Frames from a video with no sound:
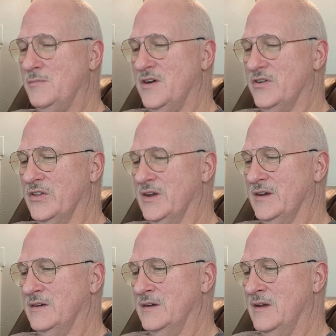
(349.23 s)
him
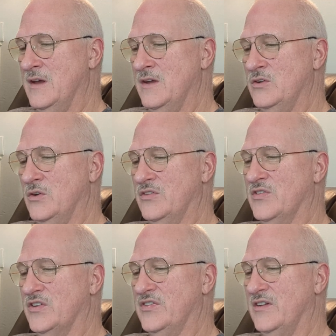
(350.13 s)
everything. Notice
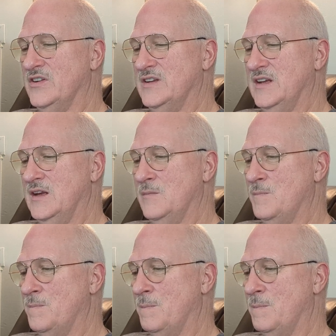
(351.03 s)
verse 17.